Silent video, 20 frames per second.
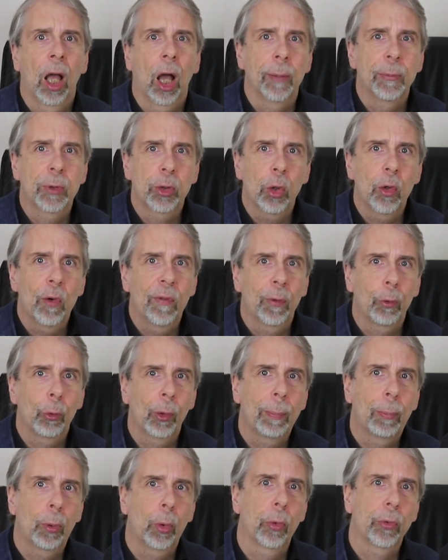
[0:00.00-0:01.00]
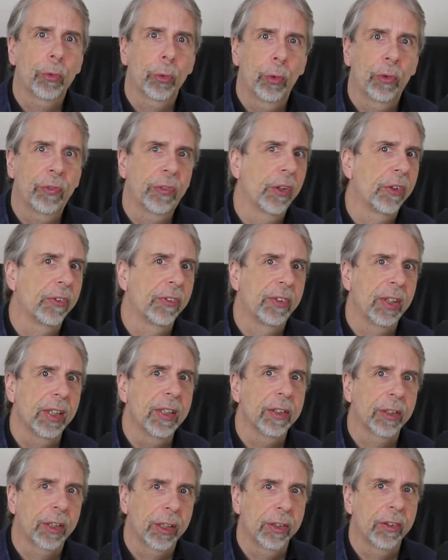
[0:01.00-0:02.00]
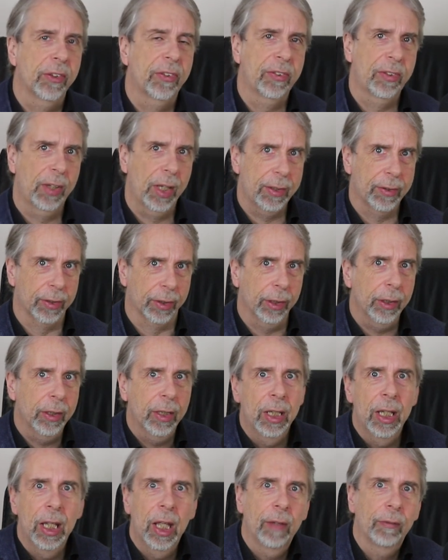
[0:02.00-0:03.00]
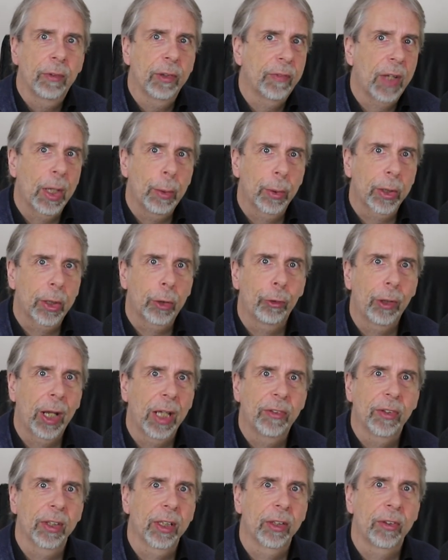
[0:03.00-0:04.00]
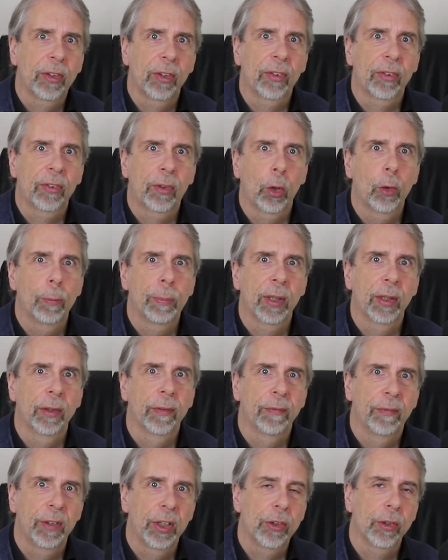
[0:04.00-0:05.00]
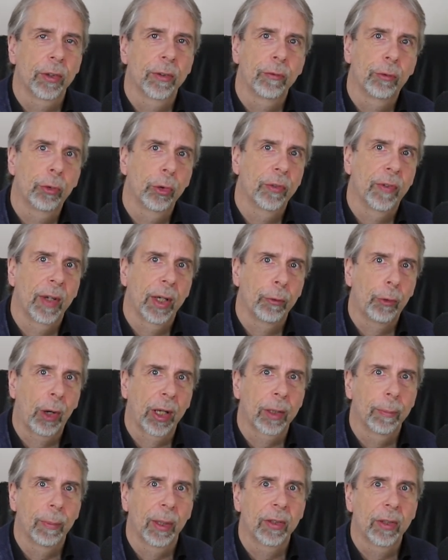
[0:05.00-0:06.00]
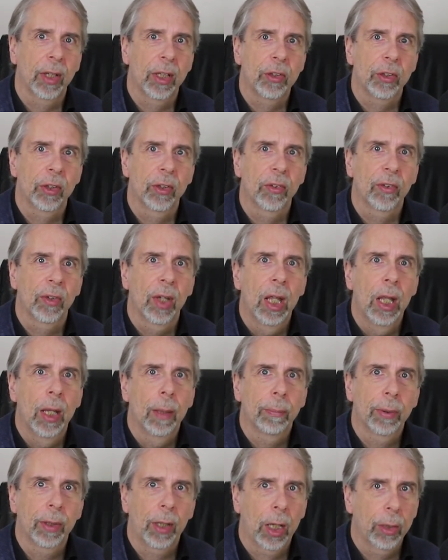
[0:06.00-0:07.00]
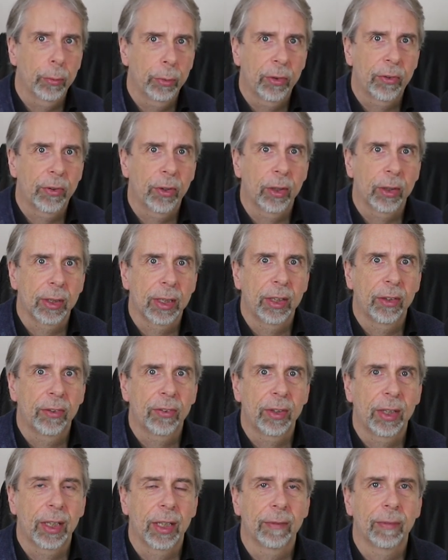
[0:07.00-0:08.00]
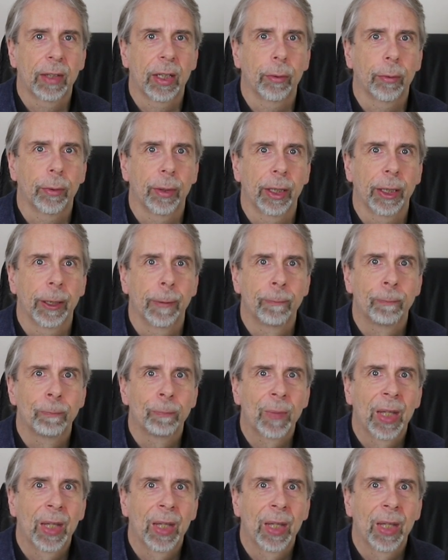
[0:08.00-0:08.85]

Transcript: I'm sure the report authors didn't consider that they were creating a dystopian vision through their recommendations, but I would certainly see it that way.